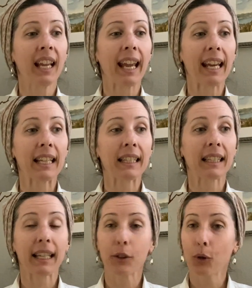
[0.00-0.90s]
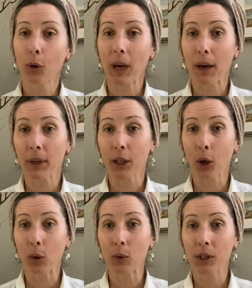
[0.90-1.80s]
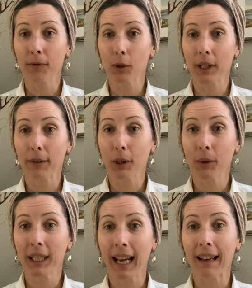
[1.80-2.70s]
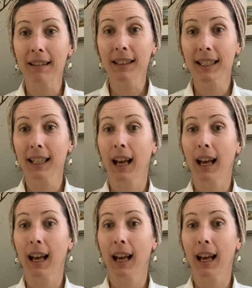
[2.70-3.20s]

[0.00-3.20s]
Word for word: and let you know how it goes for everyone else.